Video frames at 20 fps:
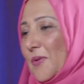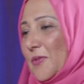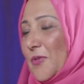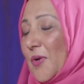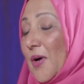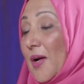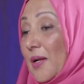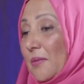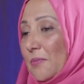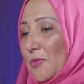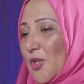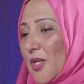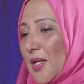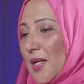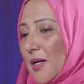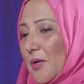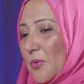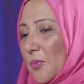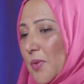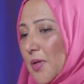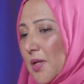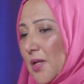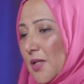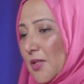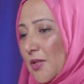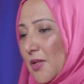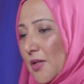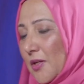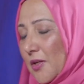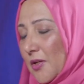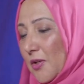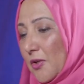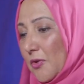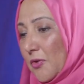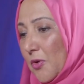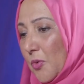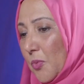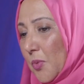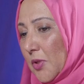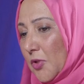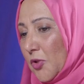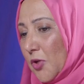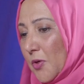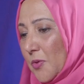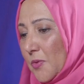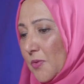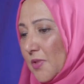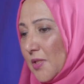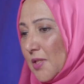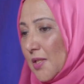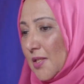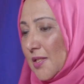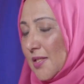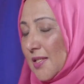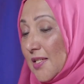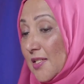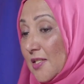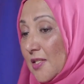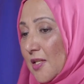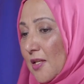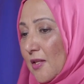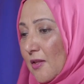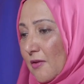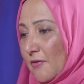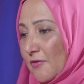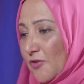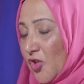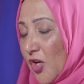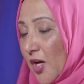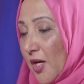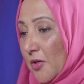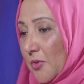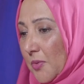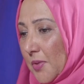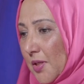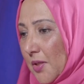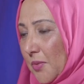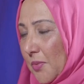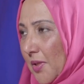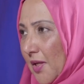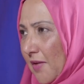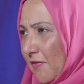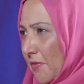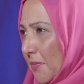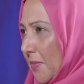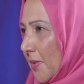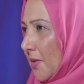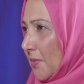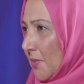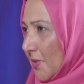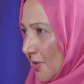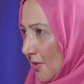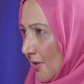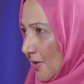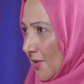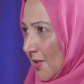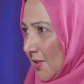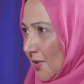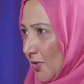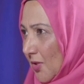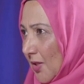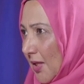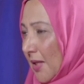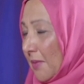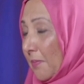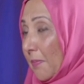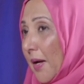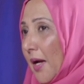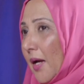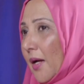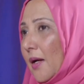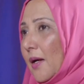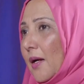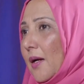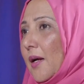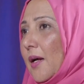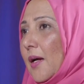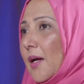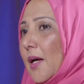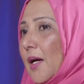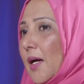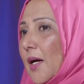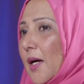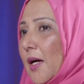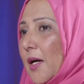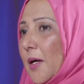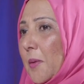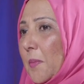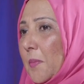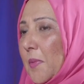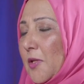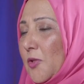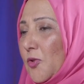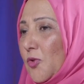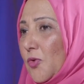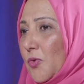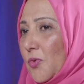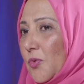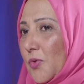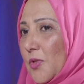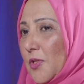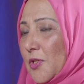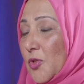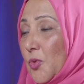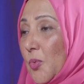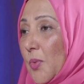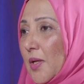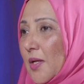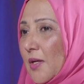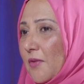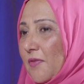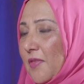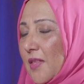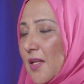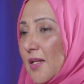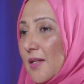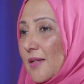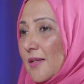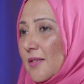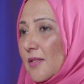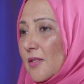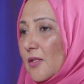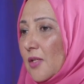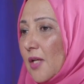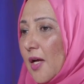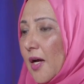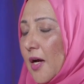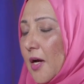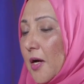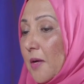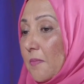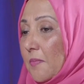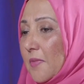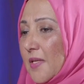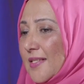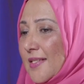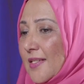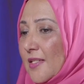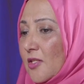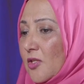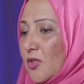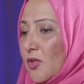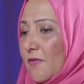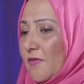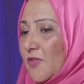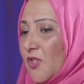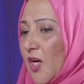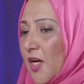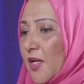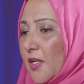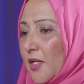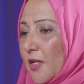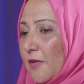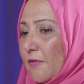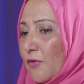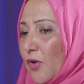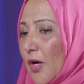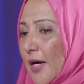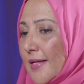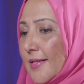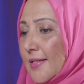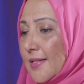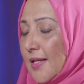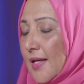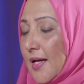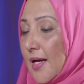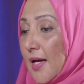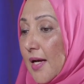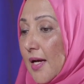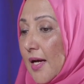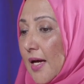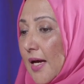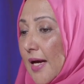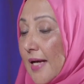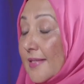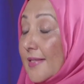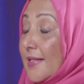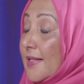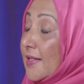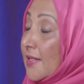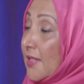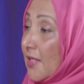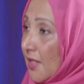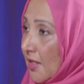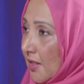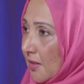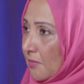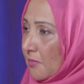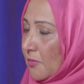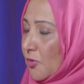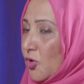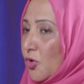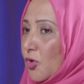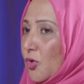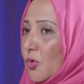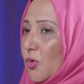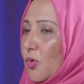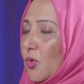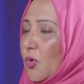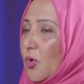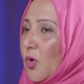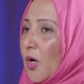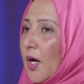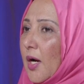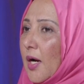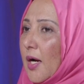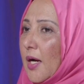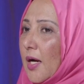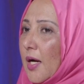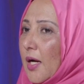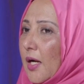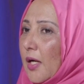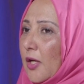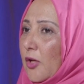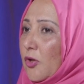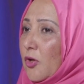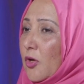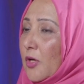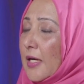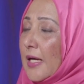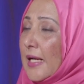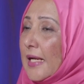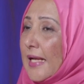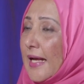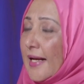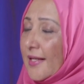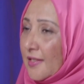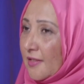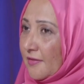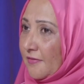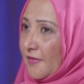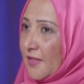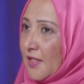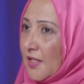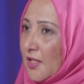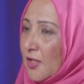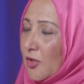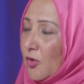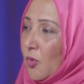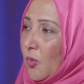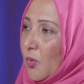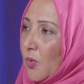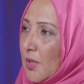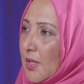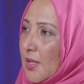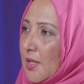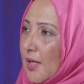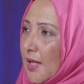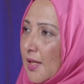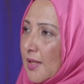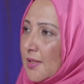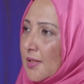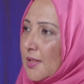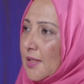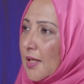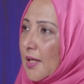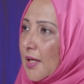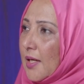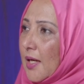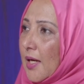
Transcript: So alhamdulillah, we, you know, we chose the 16th of January when everybody was starting to get back into the swing of things. The 16th of January for us as a team to, you know, collectively coordinate